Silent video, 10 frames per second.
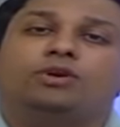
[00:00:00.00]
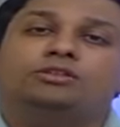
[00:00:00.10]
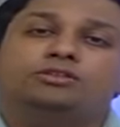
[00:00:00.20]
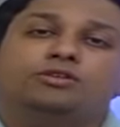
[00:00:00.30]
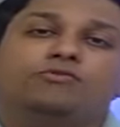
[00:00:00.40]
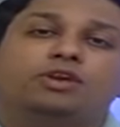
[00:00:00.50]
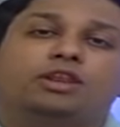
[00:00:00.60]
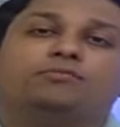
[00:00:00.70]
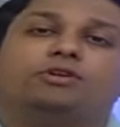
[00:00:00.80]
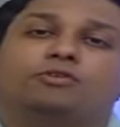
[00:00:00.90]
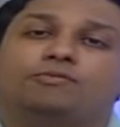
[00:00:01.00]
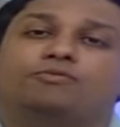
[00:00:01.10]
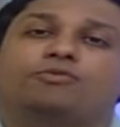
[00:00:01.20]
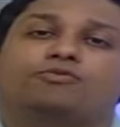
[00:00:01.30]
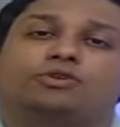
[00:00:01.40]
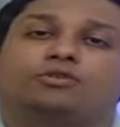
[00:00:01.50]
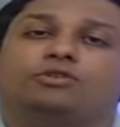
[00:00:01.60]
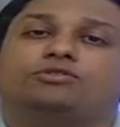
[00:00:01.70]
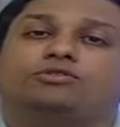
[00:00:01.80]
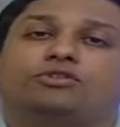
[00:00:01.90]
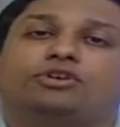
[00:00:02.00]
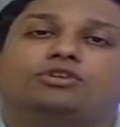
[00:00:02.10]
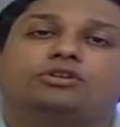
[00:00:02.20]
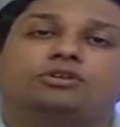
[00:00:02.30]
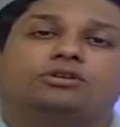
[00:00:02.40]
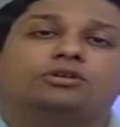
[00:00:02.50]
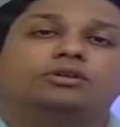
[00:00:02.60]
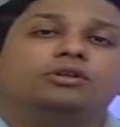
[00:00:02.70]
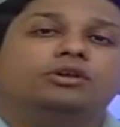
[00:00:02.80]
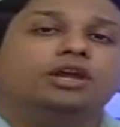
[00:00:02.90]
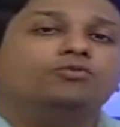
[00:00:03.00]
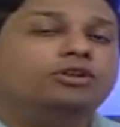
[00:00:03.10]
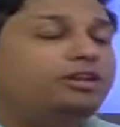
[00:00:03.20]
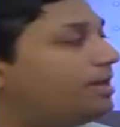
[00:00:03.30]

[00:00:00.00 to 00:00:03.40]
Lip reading: Once we are able to improve the concentration, it would